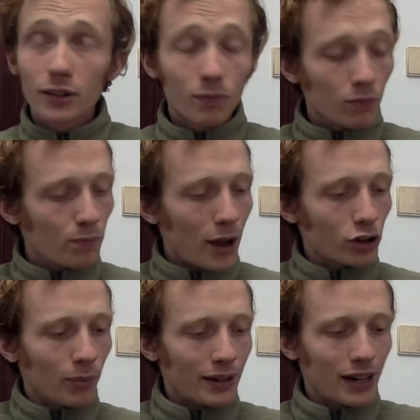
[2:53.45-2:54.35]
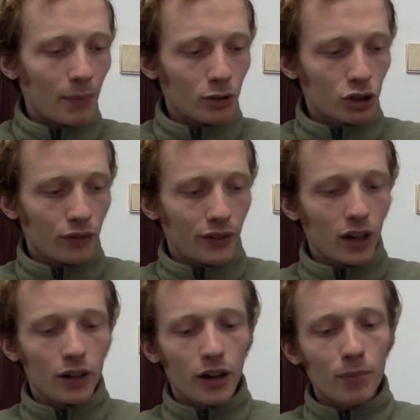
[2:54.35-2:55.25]
measure my temperature via a
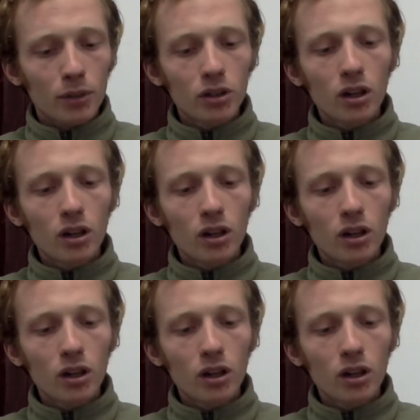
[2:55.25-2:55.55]
number.